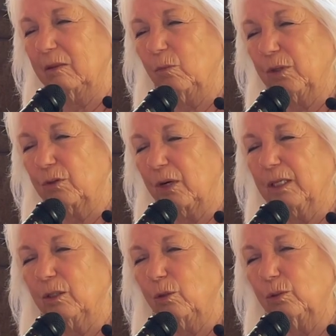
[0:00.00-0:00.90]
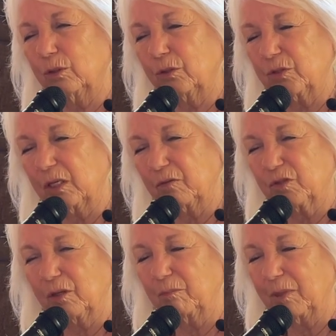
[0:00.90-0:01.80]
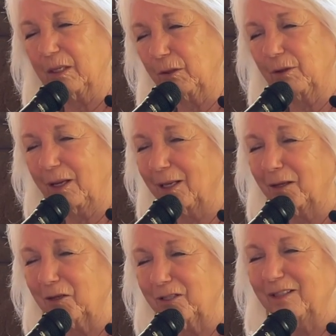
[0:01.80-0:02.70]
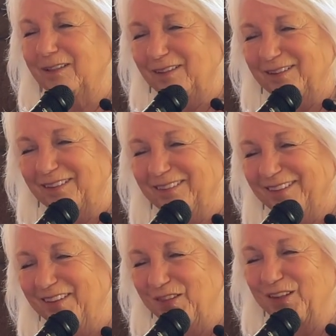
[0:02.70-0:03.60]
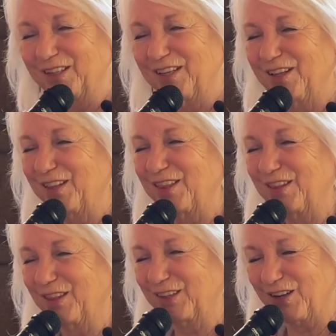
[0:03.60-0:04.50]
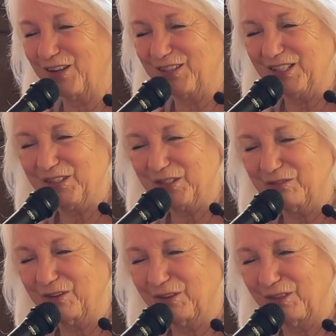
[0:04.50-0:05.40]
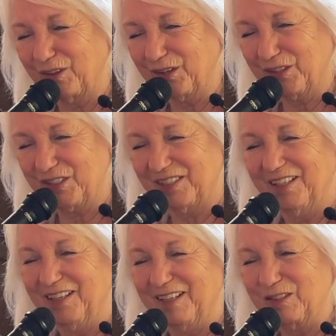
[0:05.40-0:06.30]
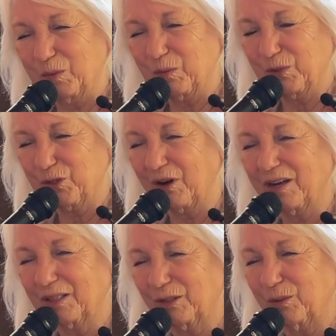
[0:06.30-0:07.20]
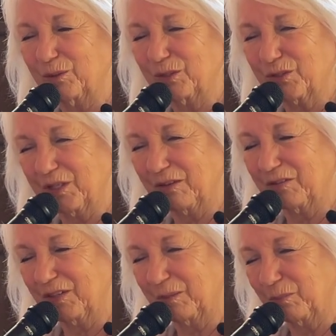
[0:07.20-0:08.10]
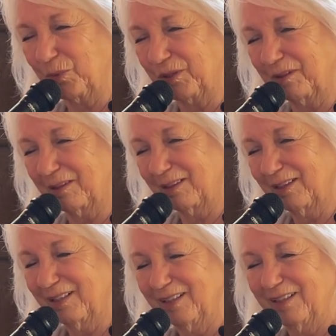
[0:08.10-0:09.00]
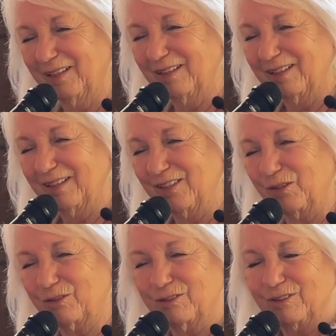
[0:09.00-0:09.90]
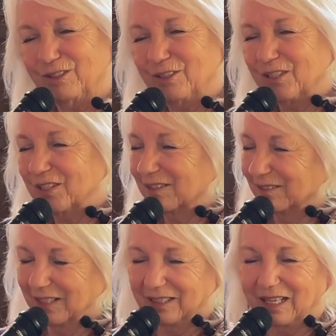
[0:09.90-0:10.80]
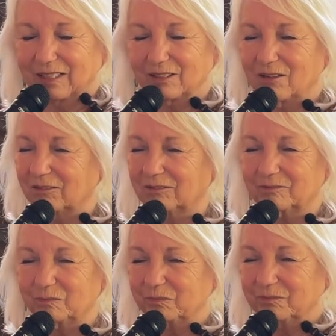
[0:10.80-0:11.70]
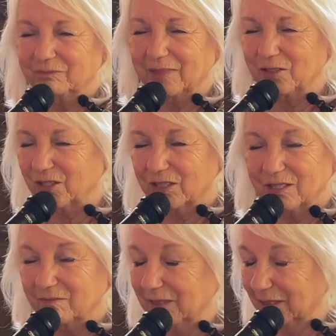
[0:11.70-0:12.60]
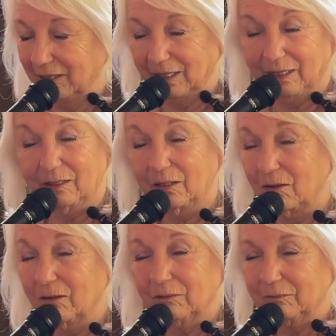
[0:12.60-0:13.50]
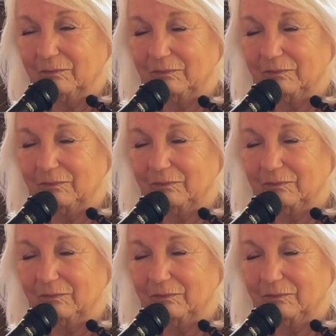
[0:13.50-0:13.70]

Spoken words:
we're trying to hold ourselves up by our head. the contents of our thoughts. That's what we're trying to hold ourselves up with. So you just let that go. It's just let it go.